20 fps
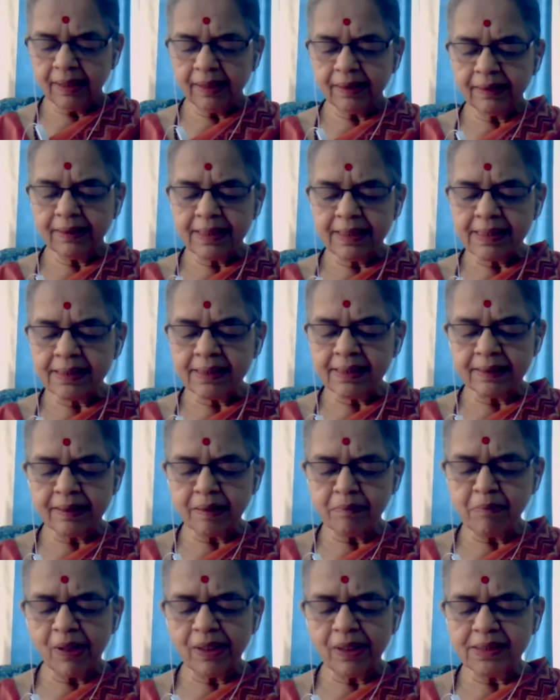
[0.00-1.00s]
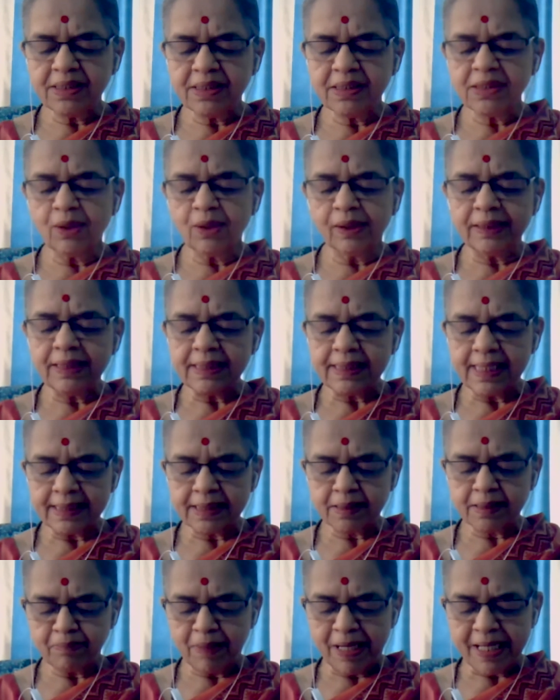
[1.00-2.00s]
these etymologies or these
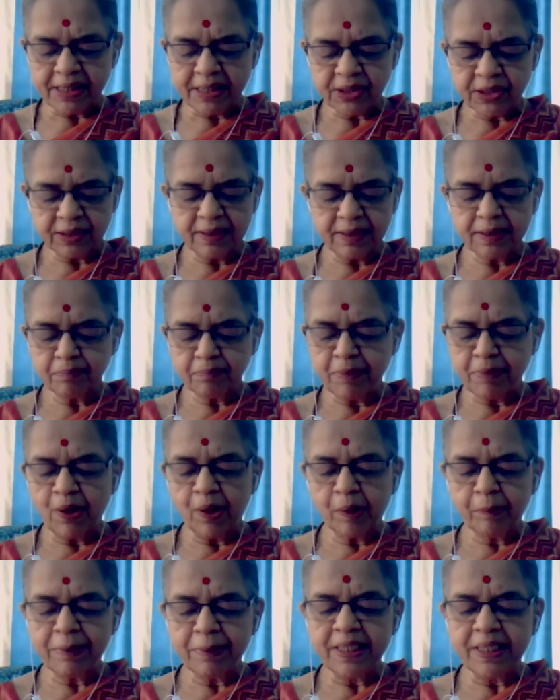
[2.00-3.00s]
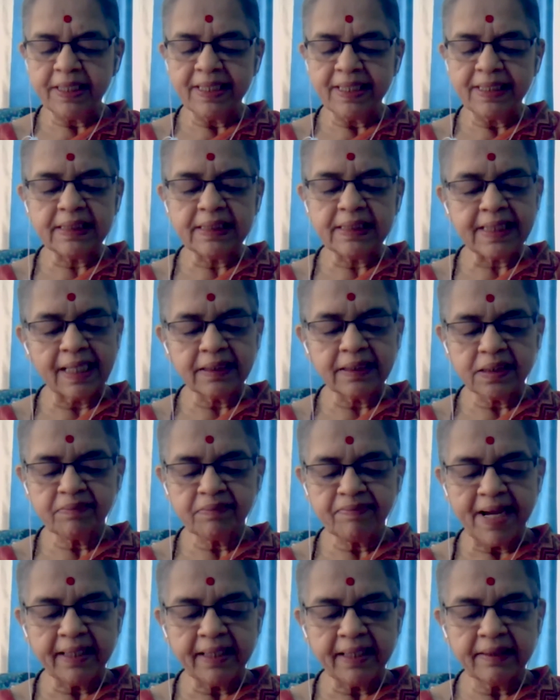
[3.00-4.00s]
explanations may not be really
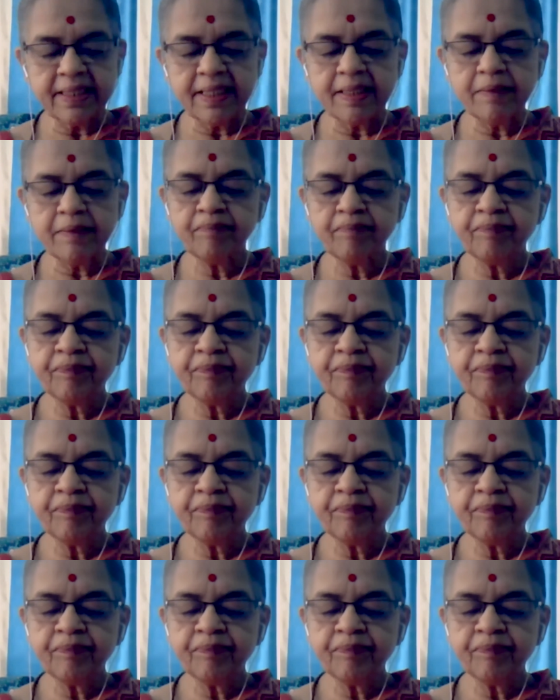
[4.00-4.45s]
satisfactory,